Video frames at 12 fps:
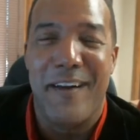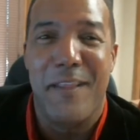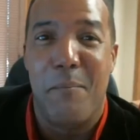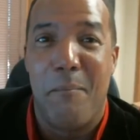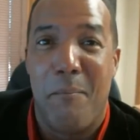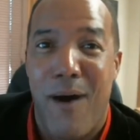of
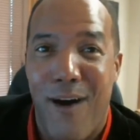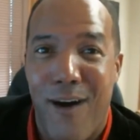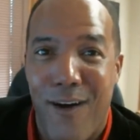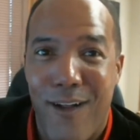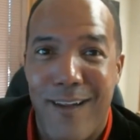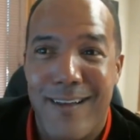the
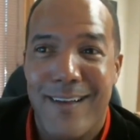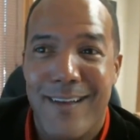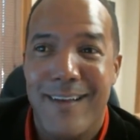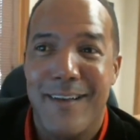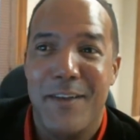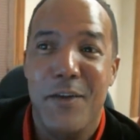mall.
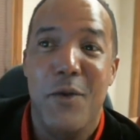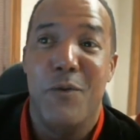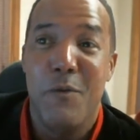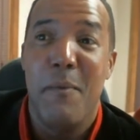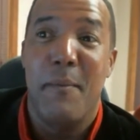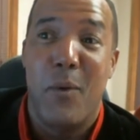You know,
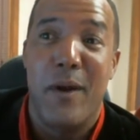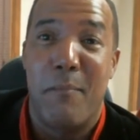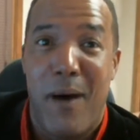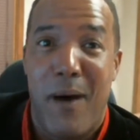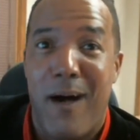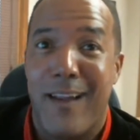remember what a
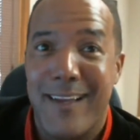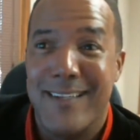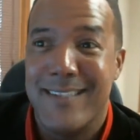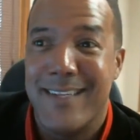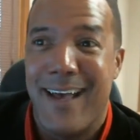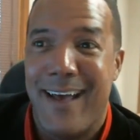mall
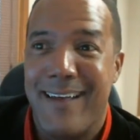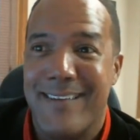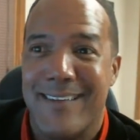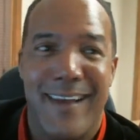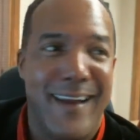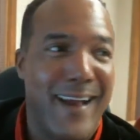is,
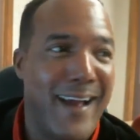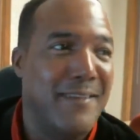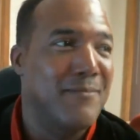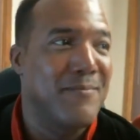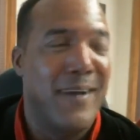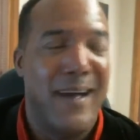guys? Like
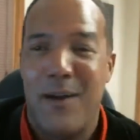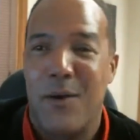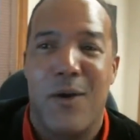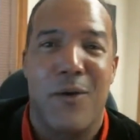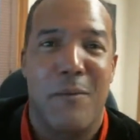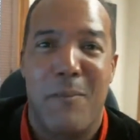I, I
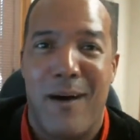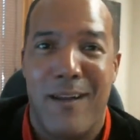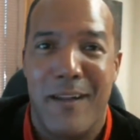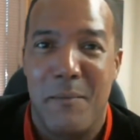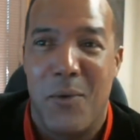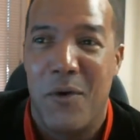don't go to the mall
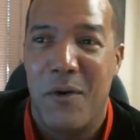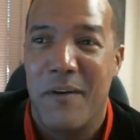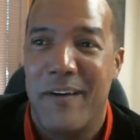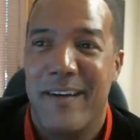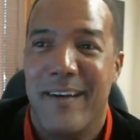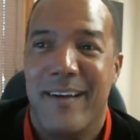anymore,
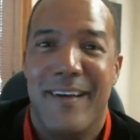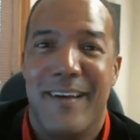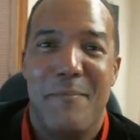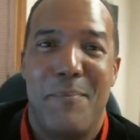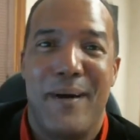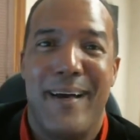
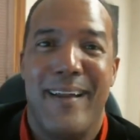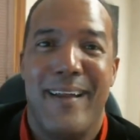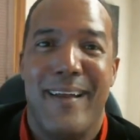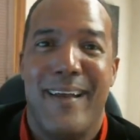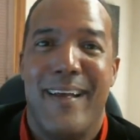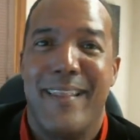but
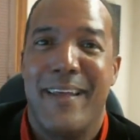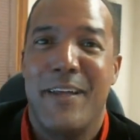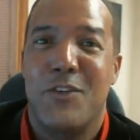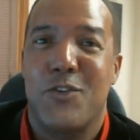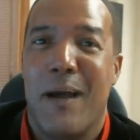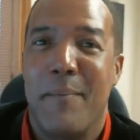they
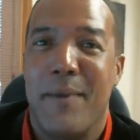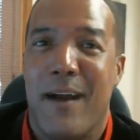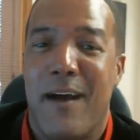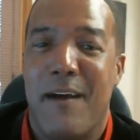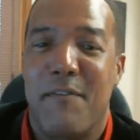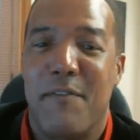drop me
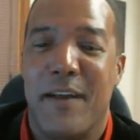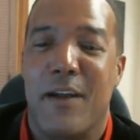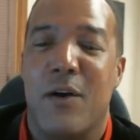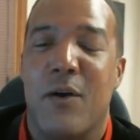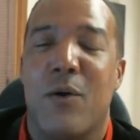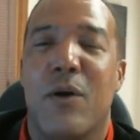off and
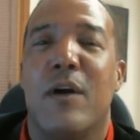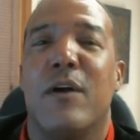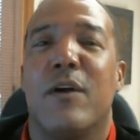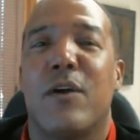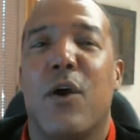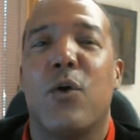go,
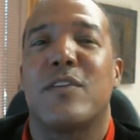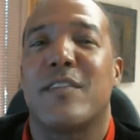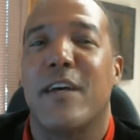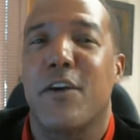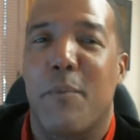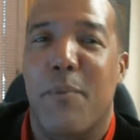go
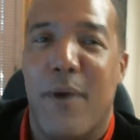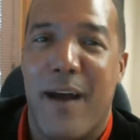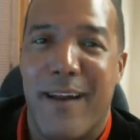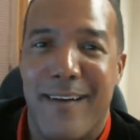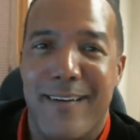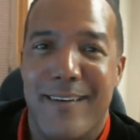sell your
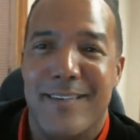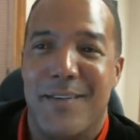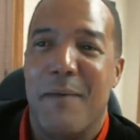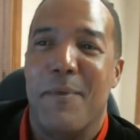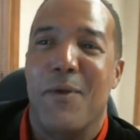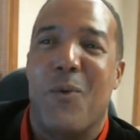product. So
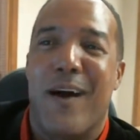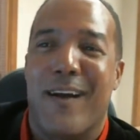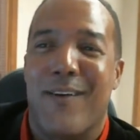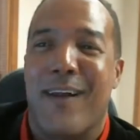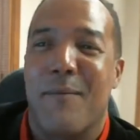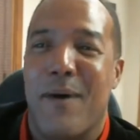I'd be
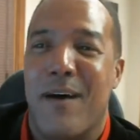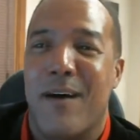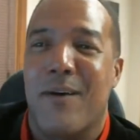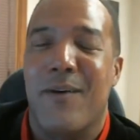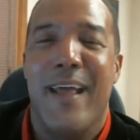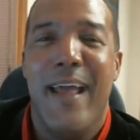walking around the mall
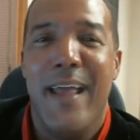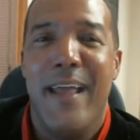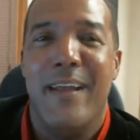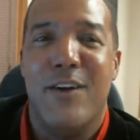going, Hey,